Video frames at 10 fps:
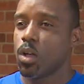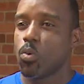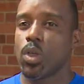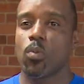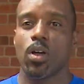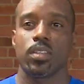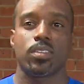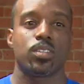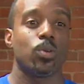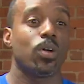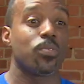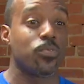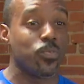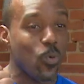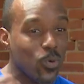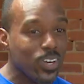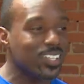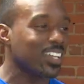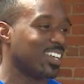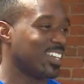We want to
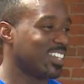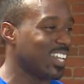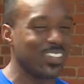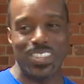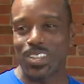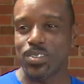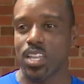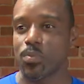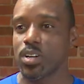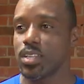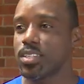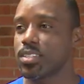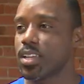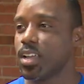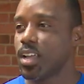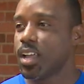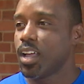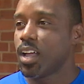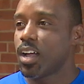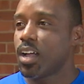afford to live in those neighborhoods.
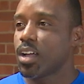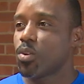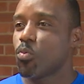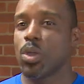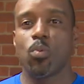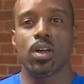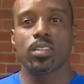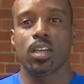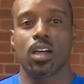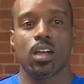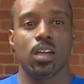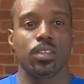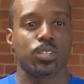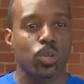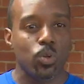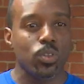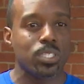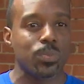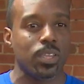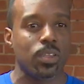We want our schools
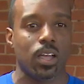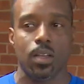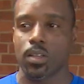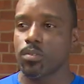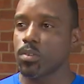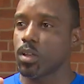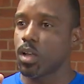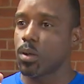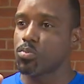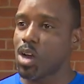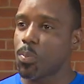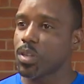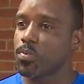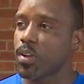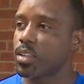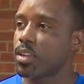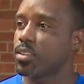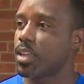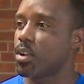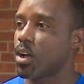to be properly
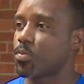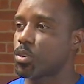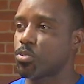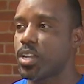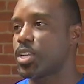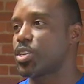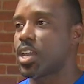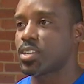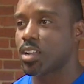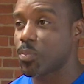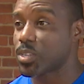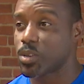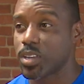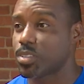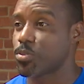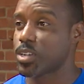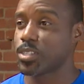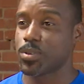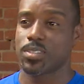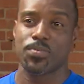funded and offer great educational opportunities for our
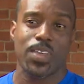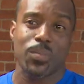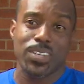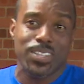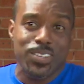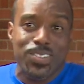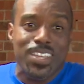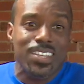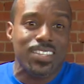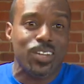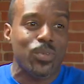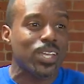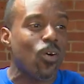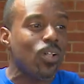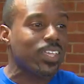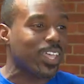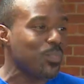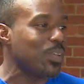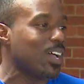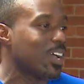students and families. These are things that we can all
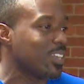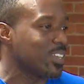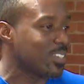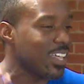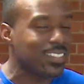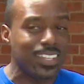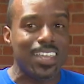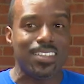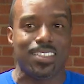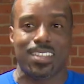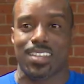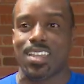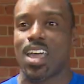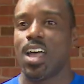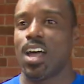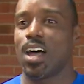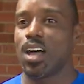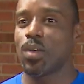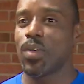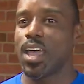get behind. That's the easy thing.
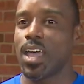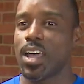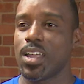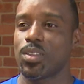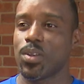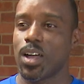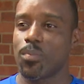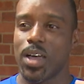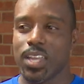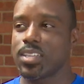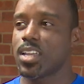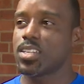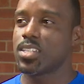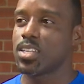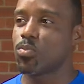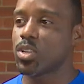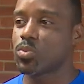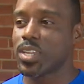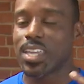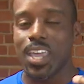And my contention is, once
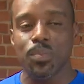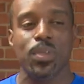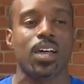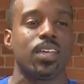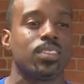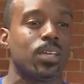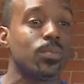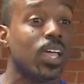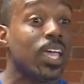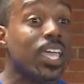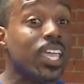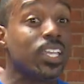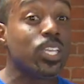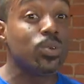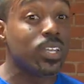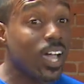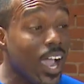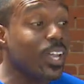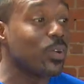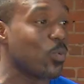we get behind them in a
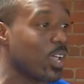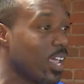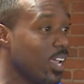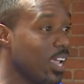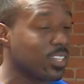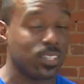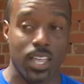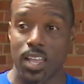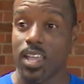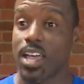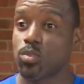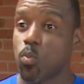united way, as